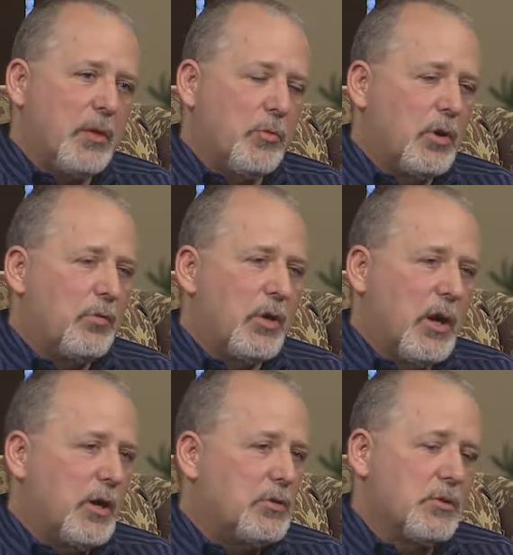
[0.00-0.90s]
And one of
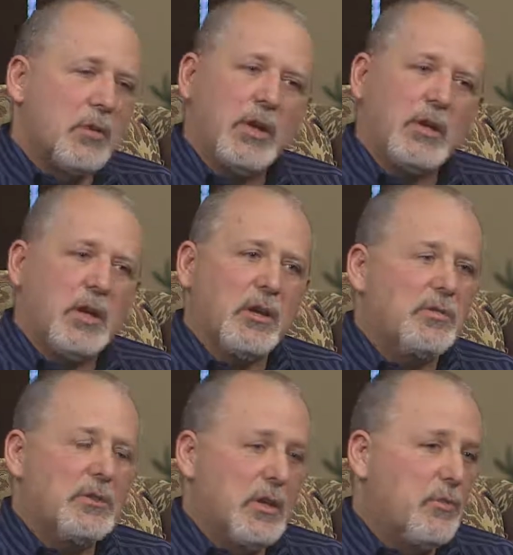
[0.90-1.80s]
God's great
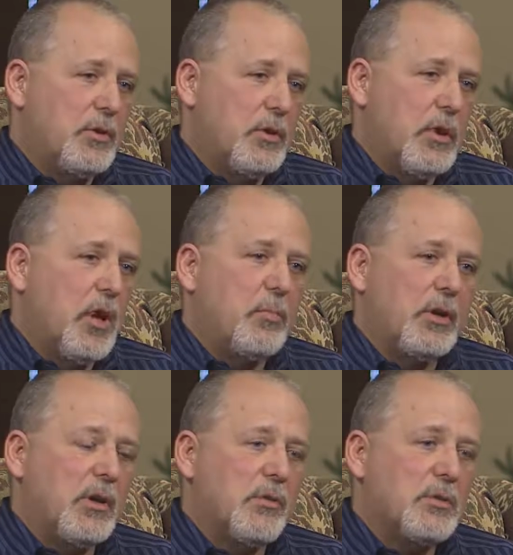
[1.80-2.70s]
gifts, even to
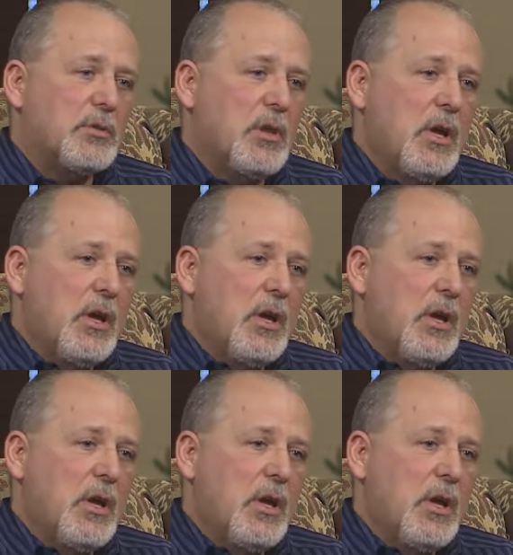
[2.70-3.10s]
non-believers,